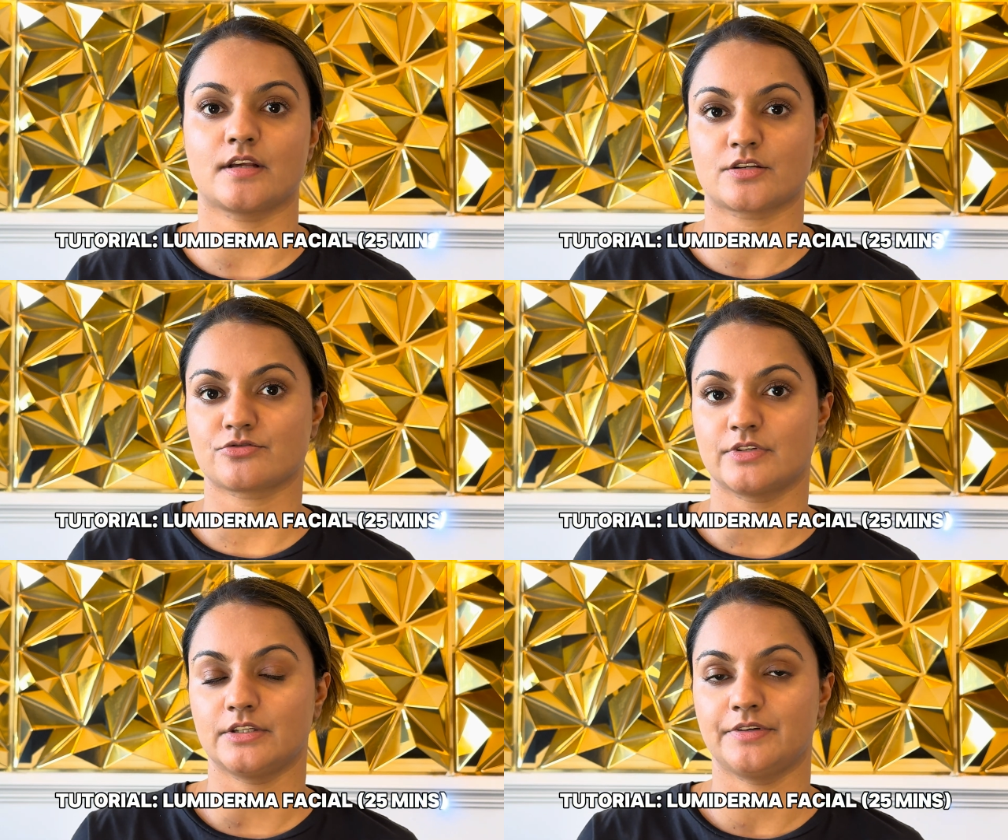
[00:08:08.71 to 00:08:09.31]
that's
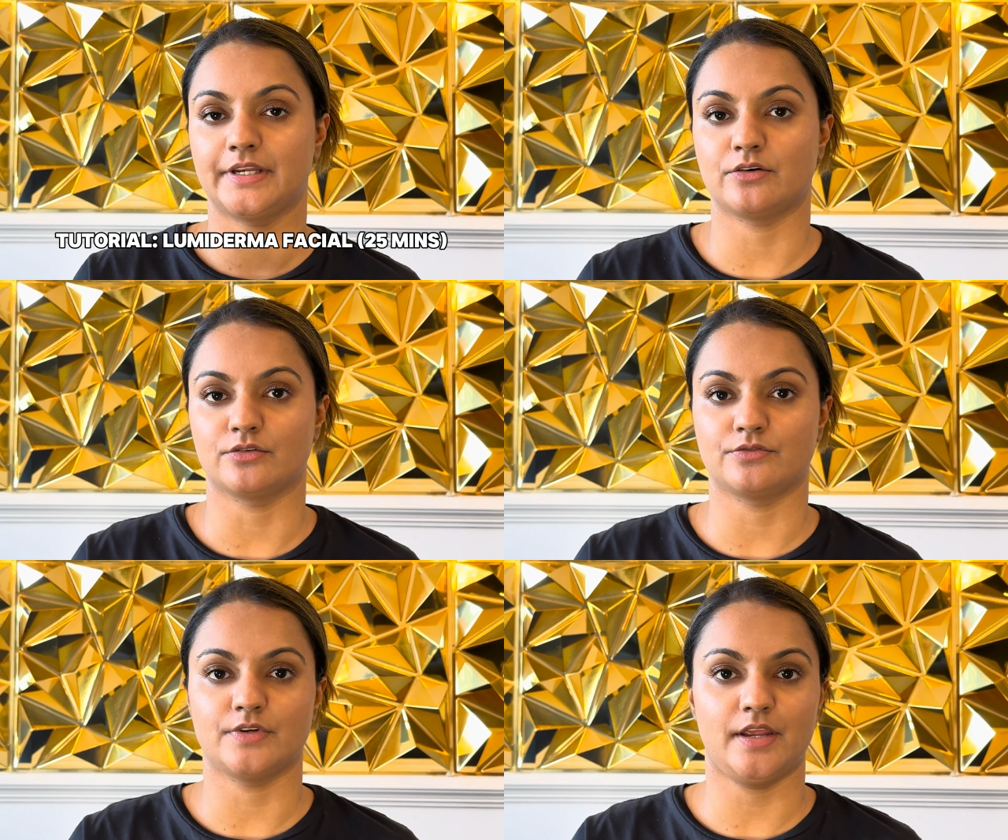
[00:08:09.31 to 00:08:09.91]
really
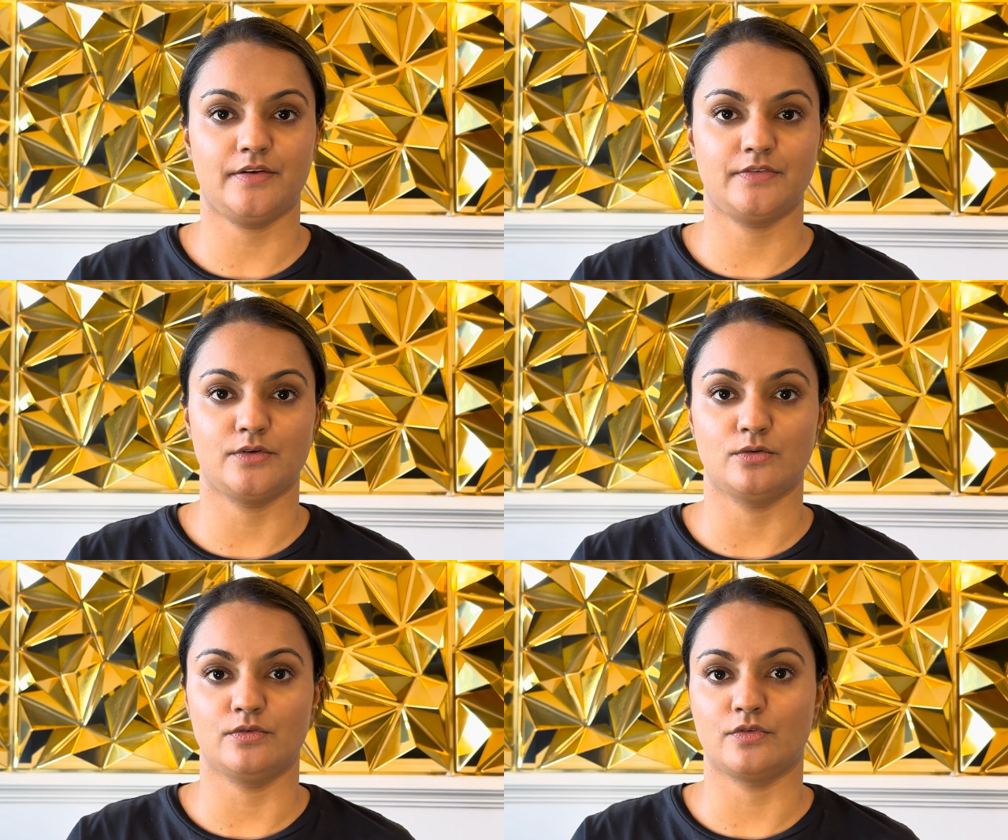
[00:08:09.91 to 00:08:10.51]
good if
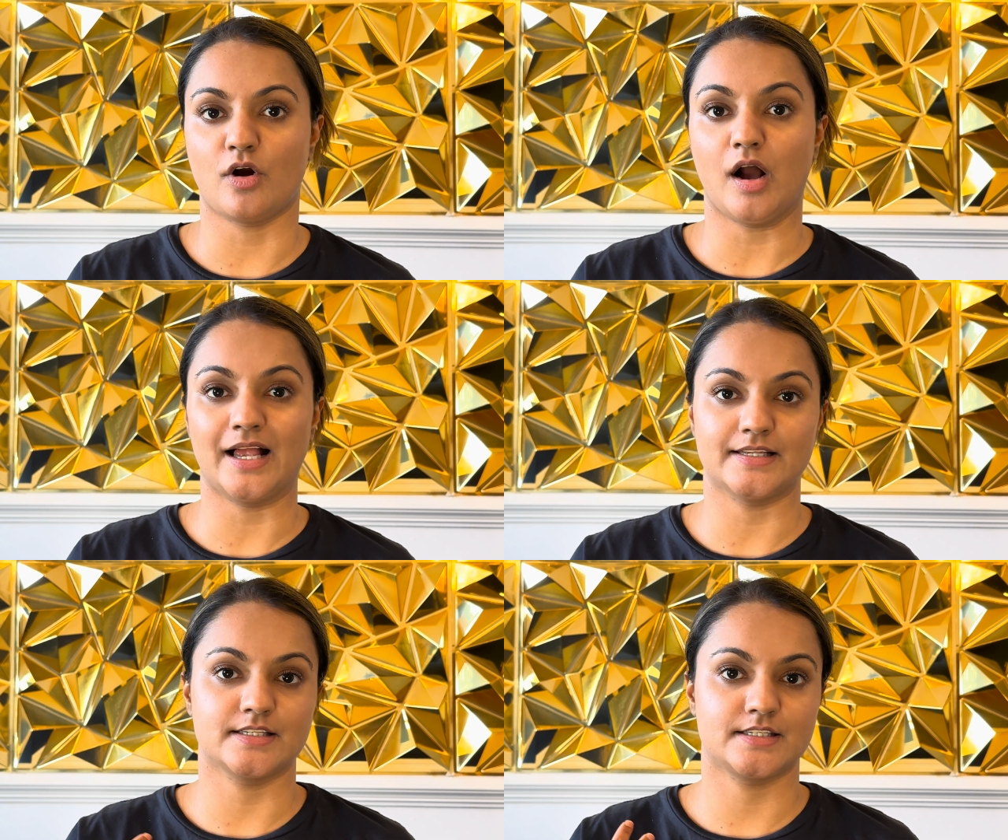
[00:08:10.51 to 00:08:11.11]
you've got
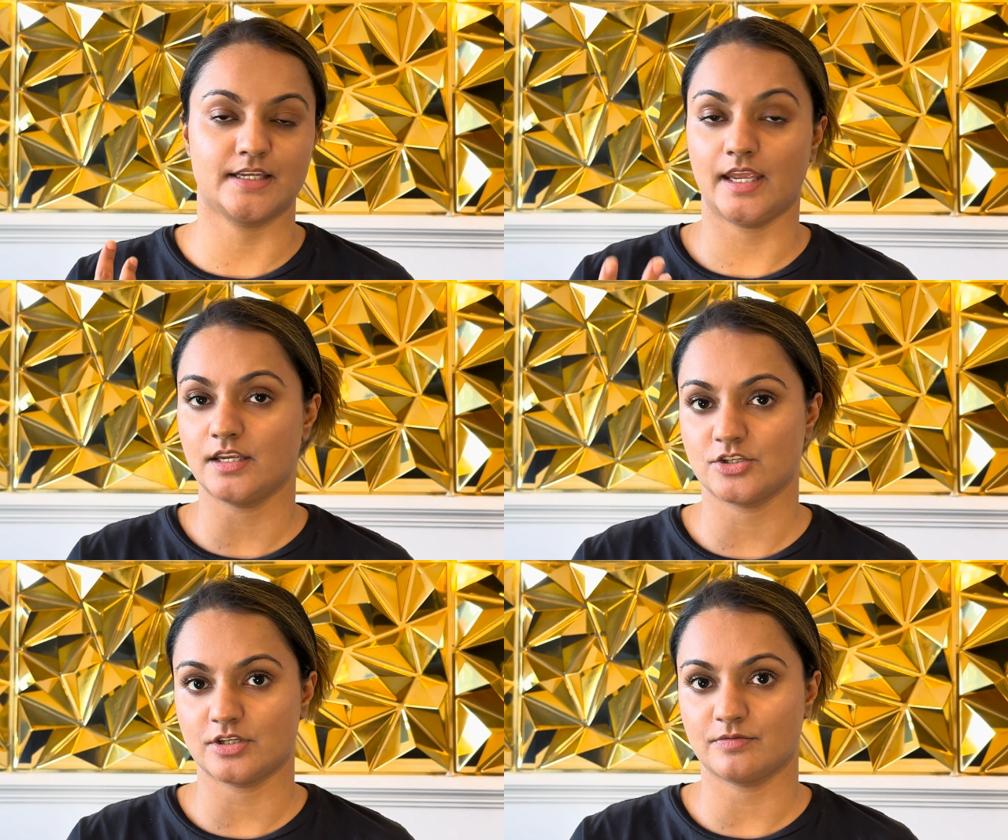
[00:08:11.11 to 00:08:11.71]

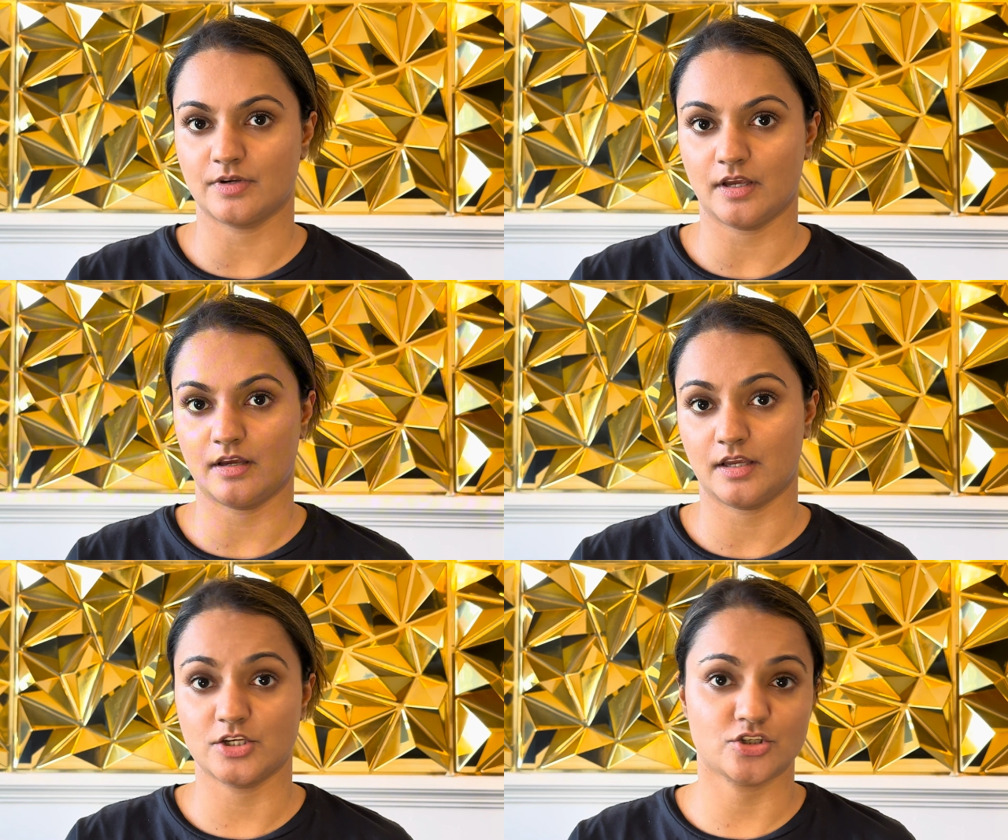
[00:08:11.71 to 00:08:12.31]
anti-aging
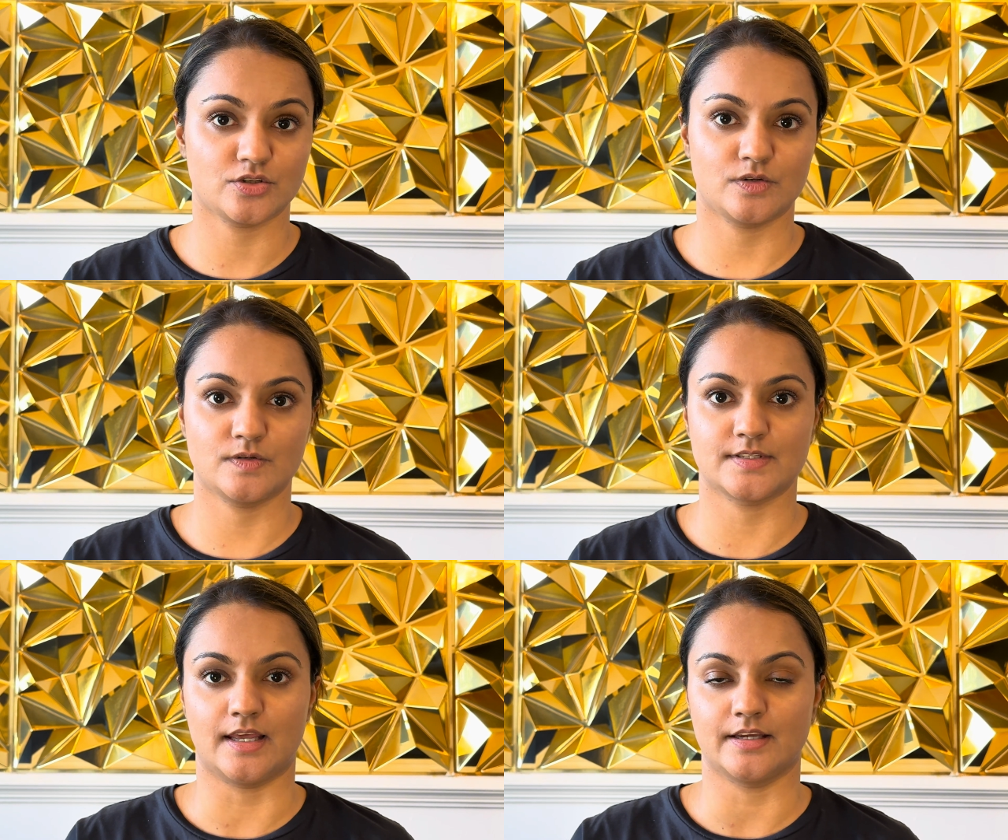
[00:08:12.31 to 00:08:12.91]

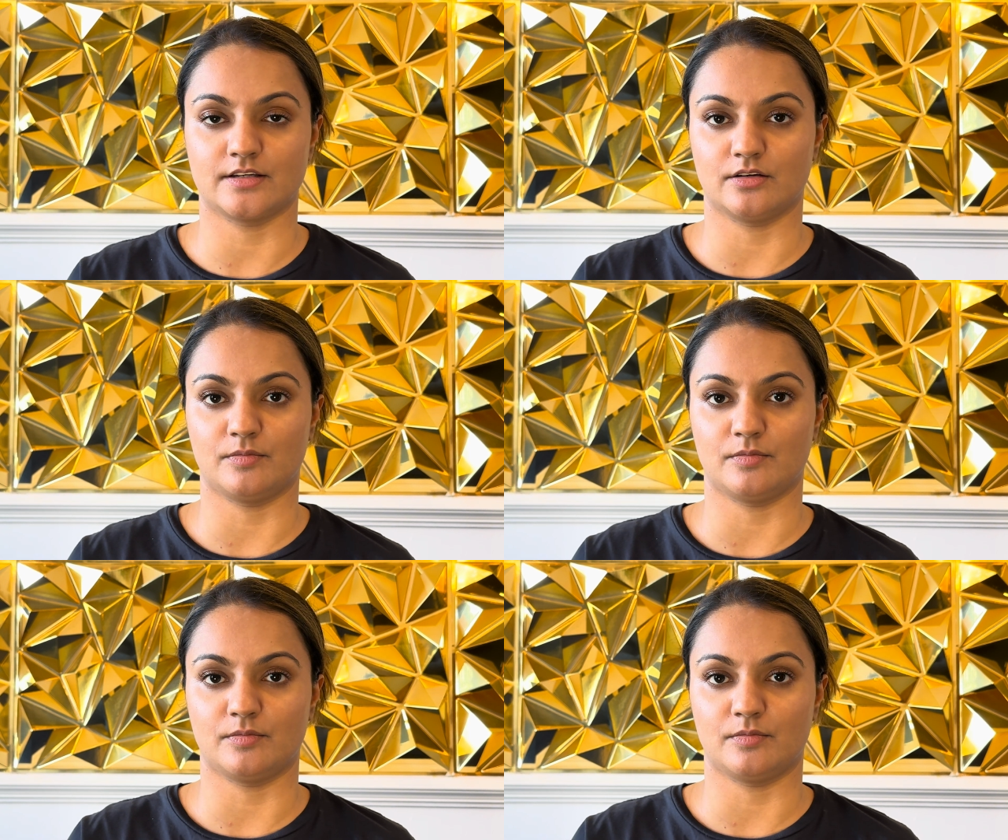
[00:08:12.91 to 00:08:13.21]
issues like